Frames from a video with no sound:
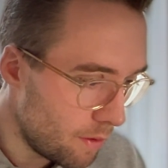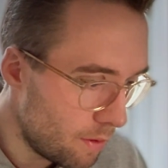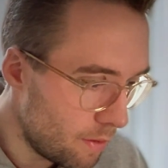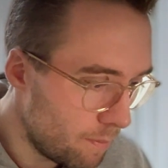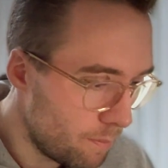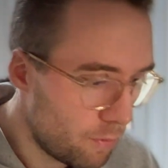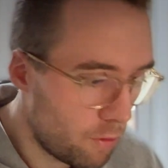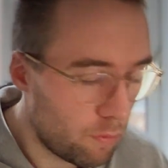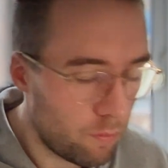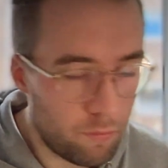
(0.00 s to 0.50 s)

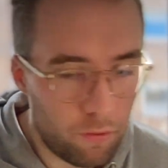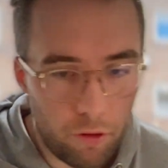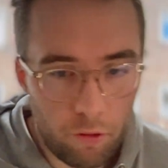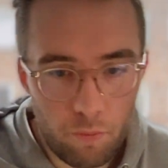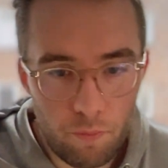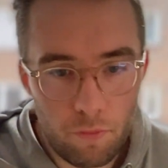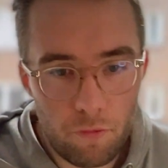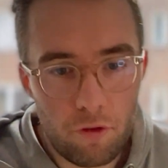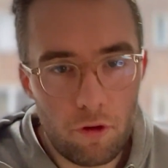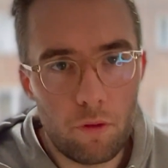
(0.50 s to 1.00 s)

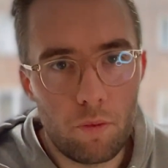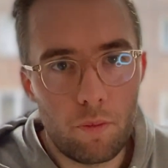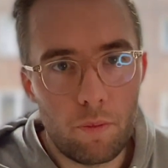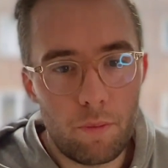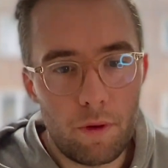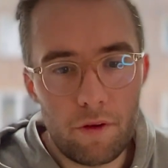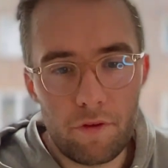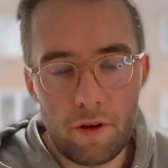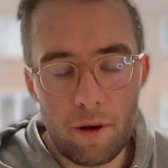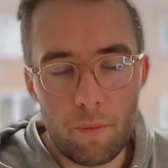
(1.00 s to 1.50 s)
so
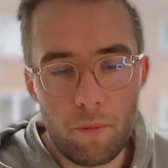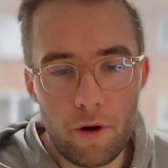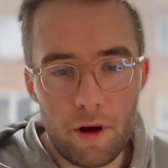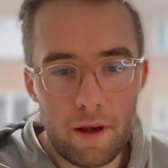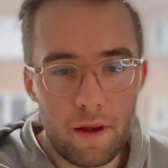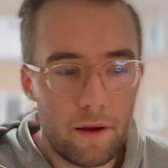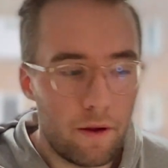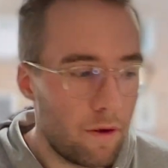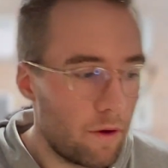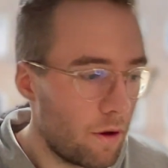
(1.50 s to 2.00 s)
in some way
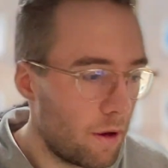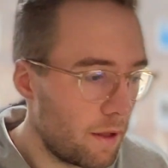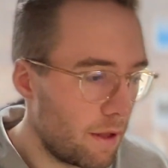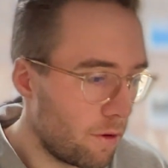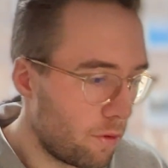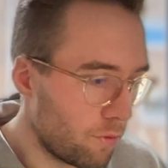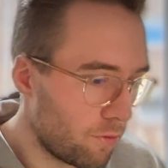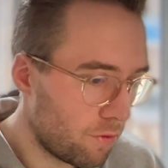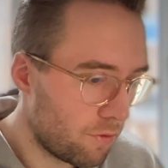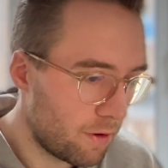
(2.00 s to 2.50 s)
it
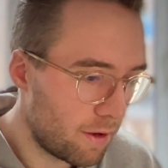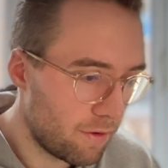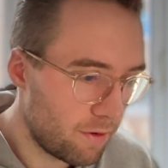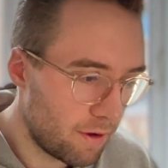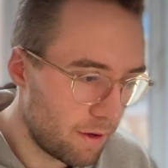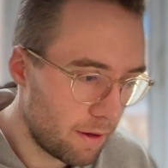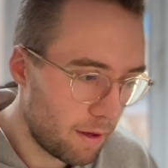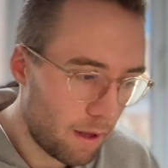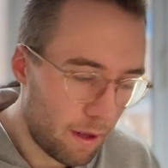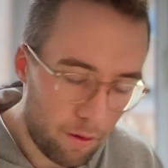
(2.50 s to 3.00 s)
also states
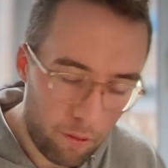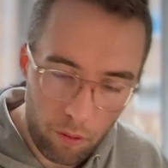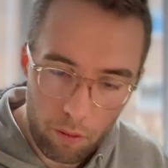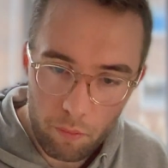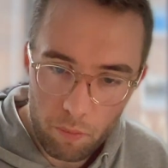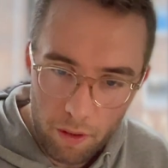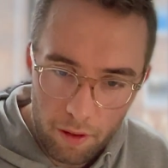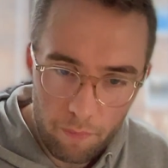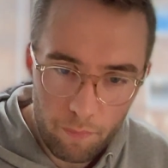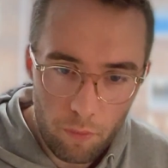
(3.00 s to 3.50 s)
here, or
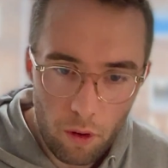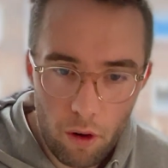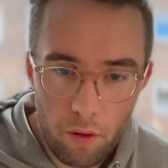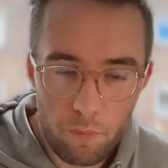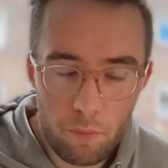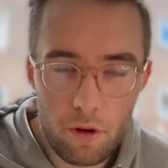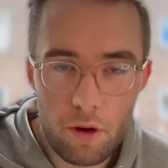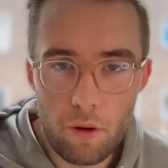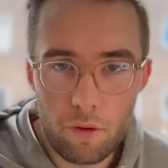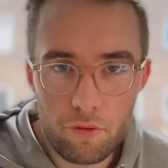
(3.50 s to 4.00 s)

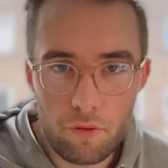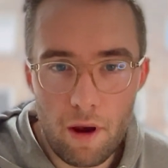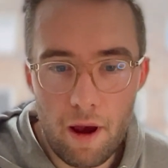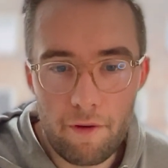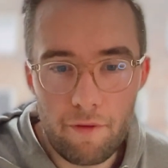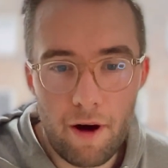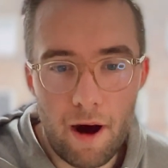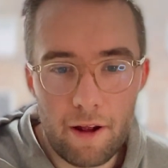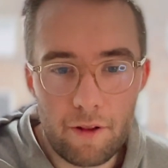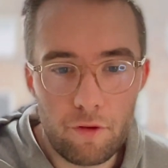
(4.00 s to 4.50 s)
we also have
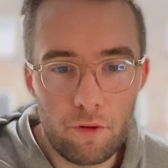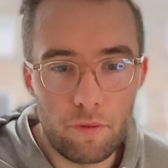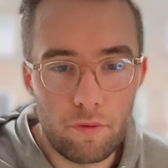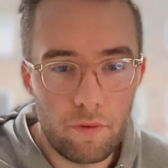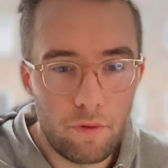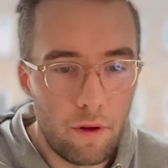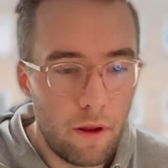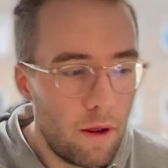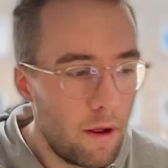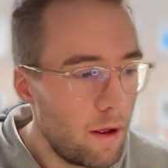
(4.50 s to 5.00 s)
hard to,
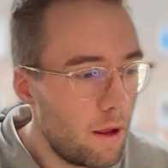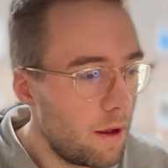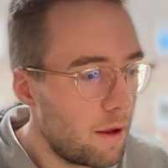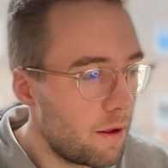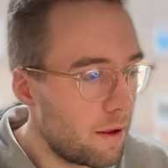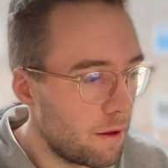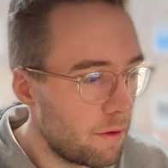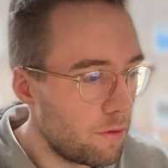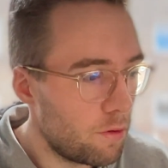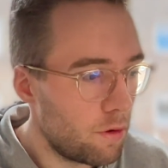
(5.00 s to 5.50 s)

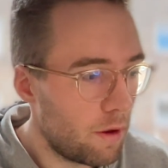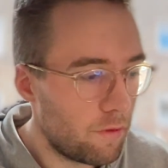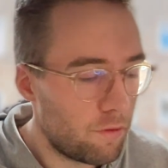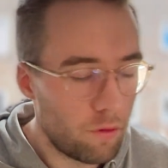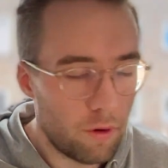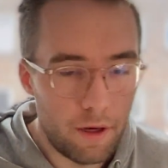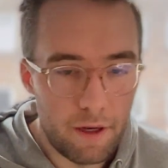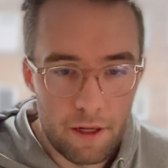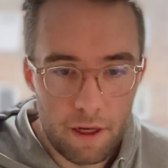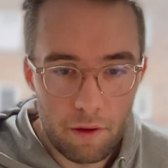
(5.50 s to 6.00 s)
as you
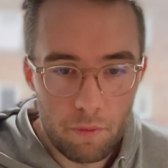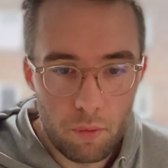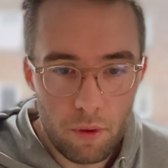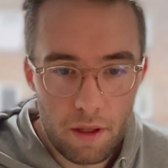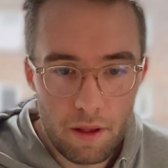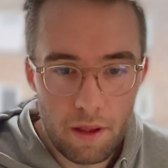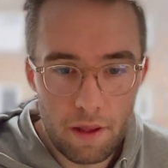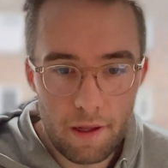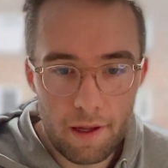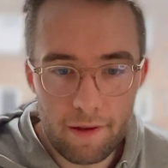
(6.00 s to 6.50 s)
can hear,
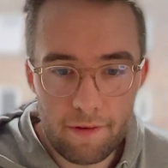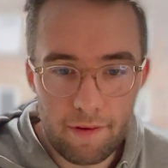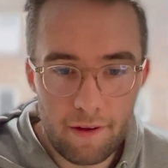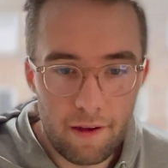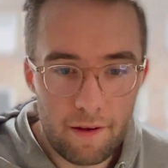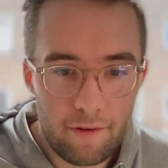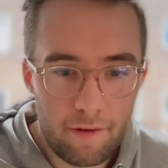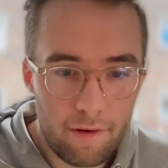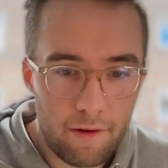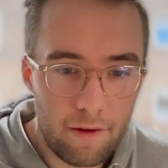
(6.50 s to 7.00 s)

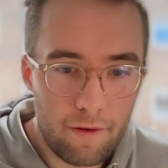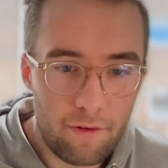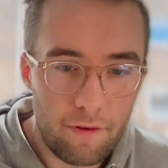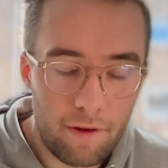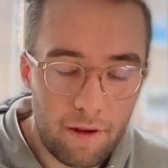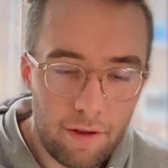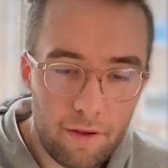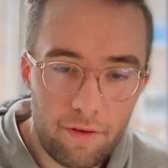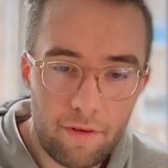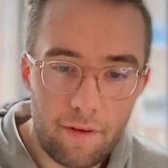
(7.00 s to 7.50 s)

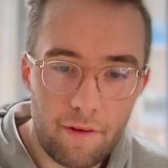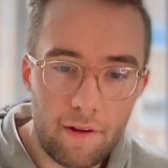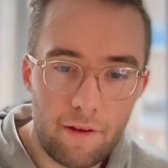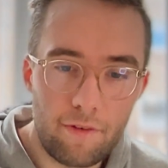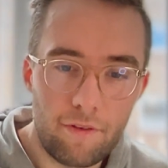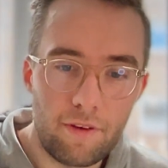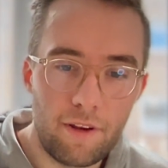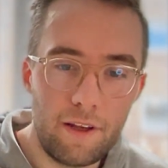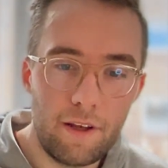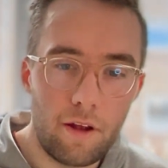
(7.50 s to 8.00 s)
it's
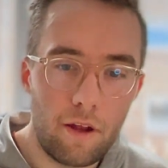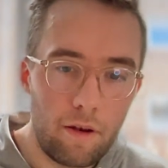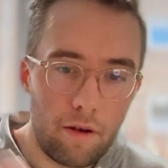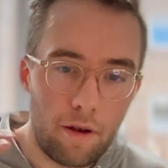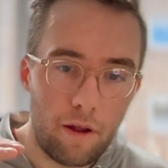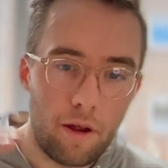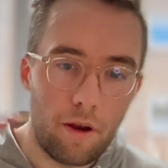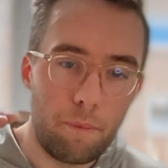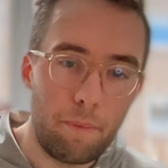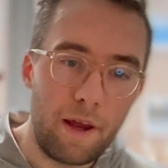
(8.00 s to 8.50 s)
seen
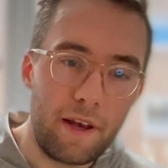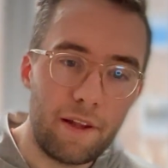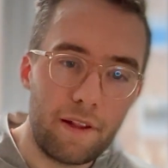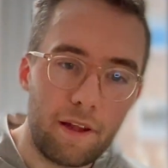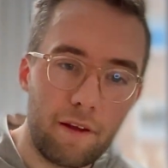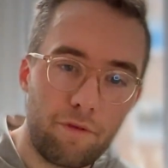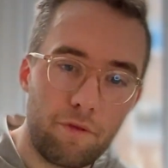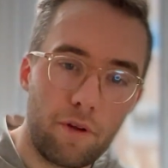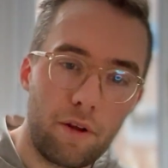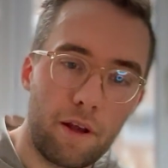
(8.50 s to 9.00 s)
on many
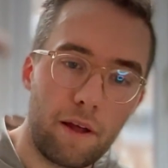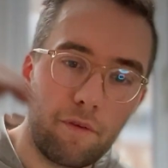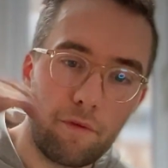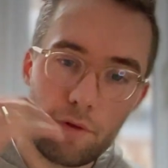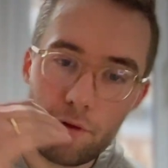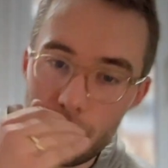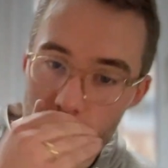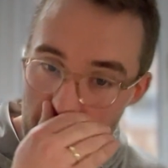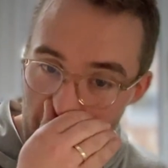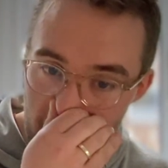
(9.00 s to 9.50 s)
different
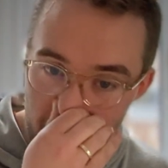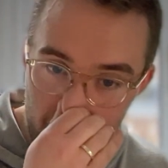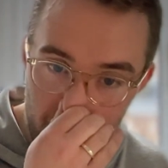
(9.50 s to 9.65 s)
levels of